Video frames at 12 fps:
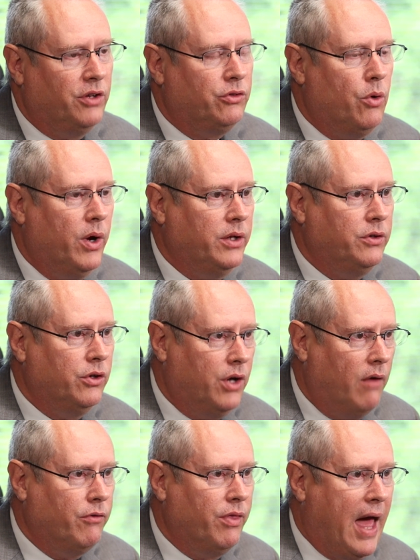that's going to
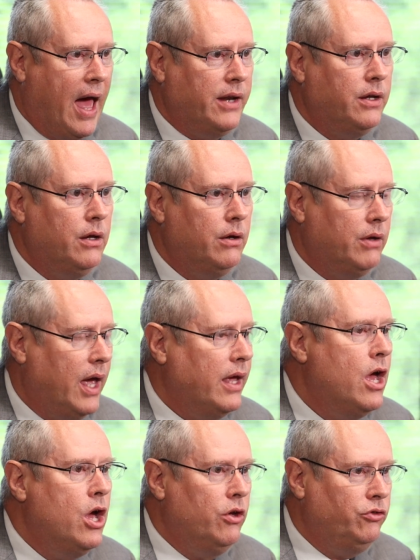cover that. Okay?
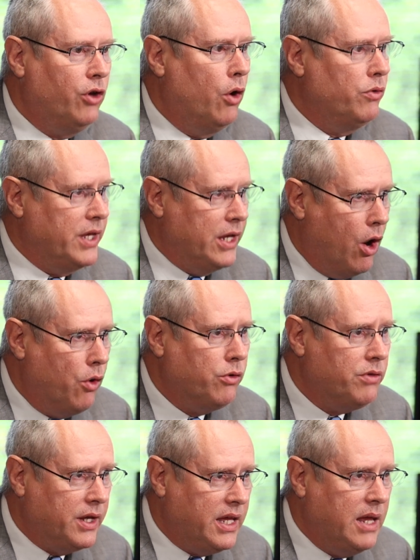So the
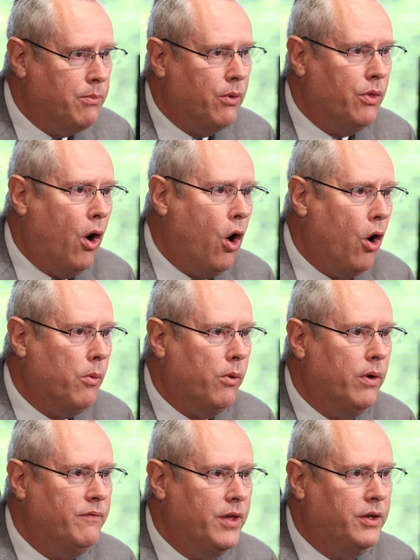owner, the keeper, the
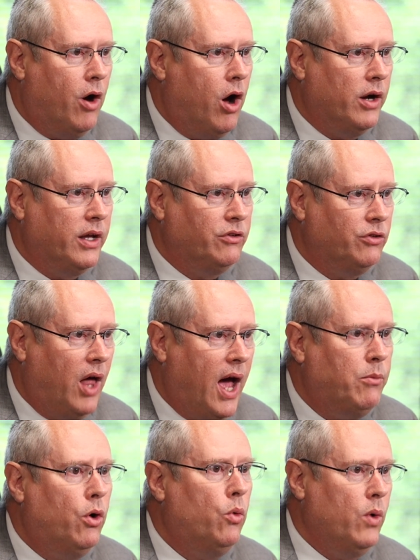harborer of the dog is
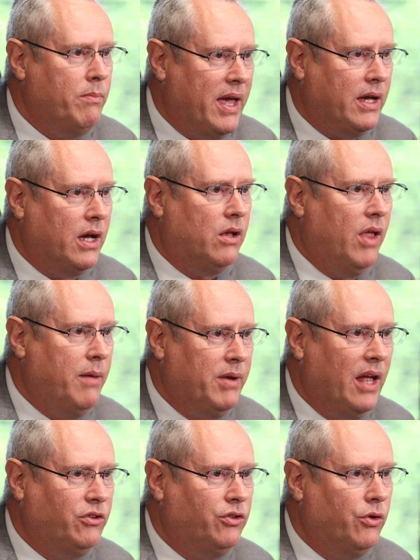liable. We make a claim
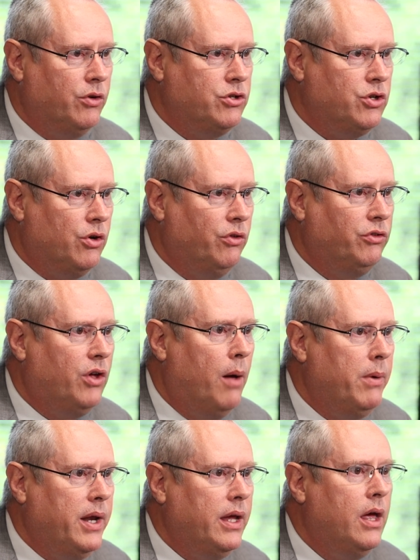against their insurance
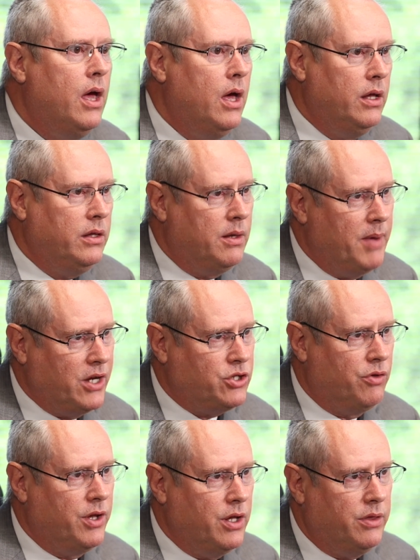company to make
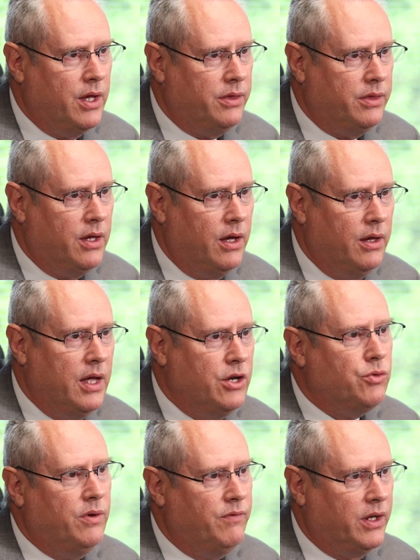sure that the
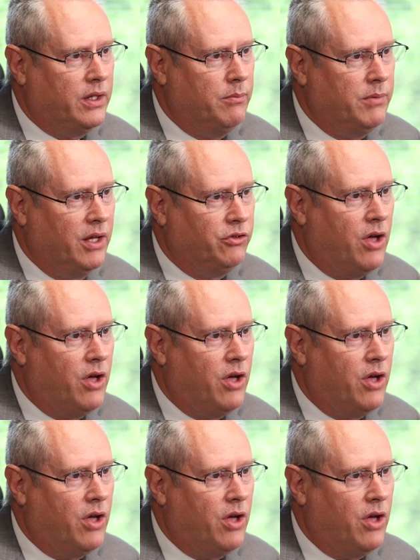injury victim gets